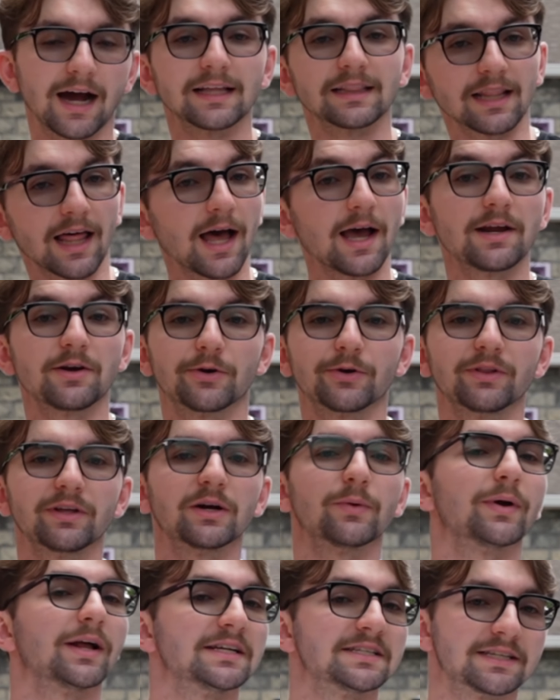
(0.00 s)
I lied
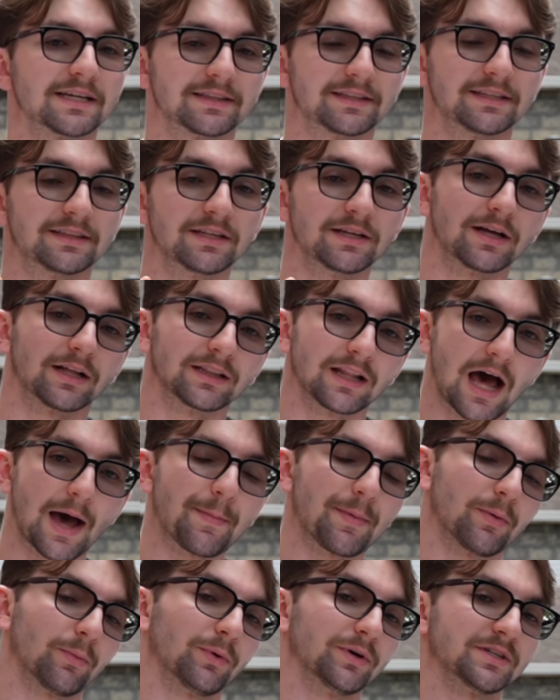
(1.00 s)
earlier when I said that the
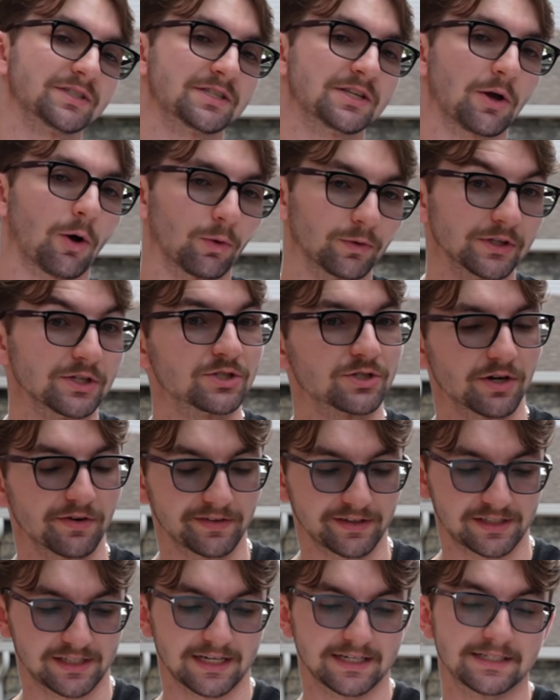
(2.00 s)
alignment was the only
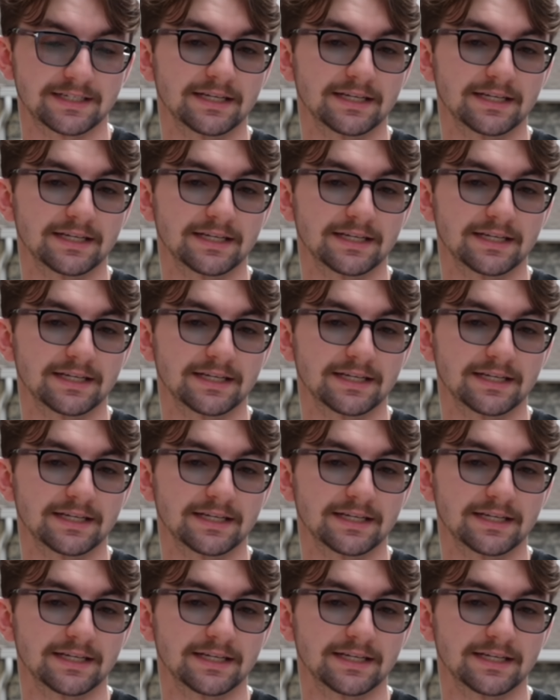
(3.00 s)
service I